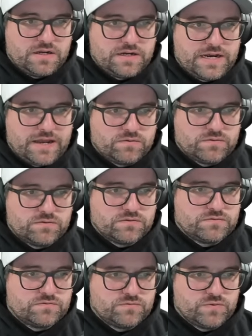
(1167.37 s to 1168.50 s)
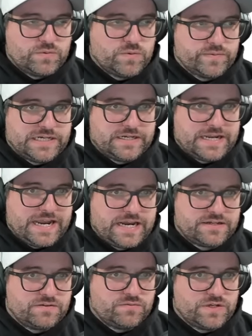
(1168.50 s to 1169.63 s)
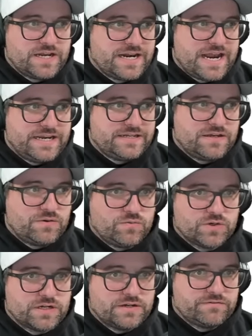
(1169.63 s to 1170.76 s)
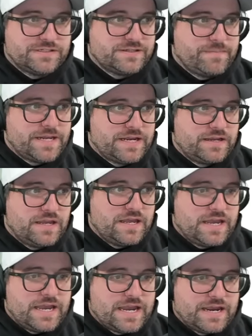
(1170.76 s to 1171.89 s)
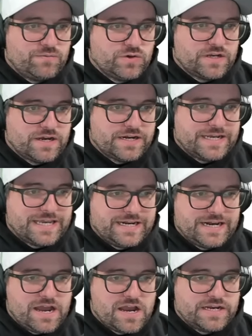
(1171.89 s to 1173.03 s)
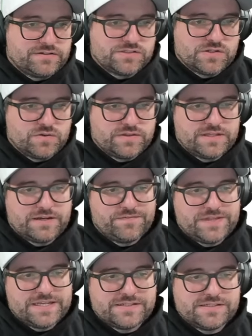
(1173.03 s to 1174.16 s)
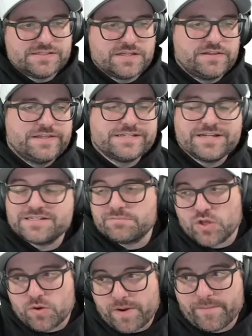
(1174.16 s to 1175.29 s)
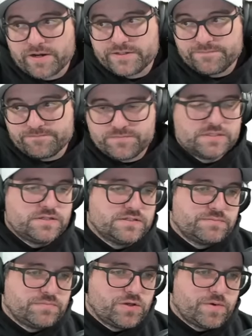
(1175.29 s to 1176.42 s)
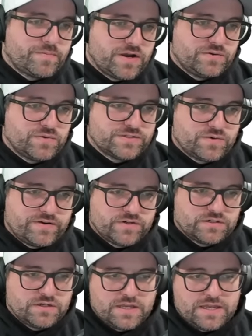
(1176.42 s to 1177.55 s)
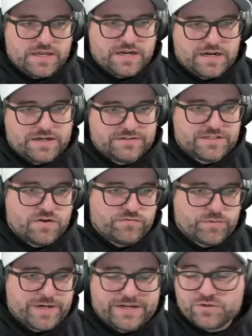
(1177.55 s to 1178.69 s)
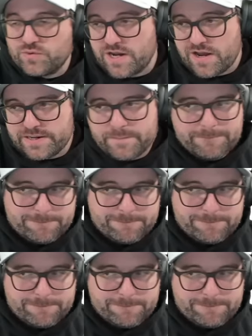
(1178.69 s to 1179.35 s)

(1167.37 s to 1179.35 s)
Now, where were we? Eight. We got an eight. We're gonna resubmit it, and we're gonna get a nine. So um, this is this doesn't blow my mind. This doesn't blow my mind whatsoever. Uh, to go from an eight to a nine,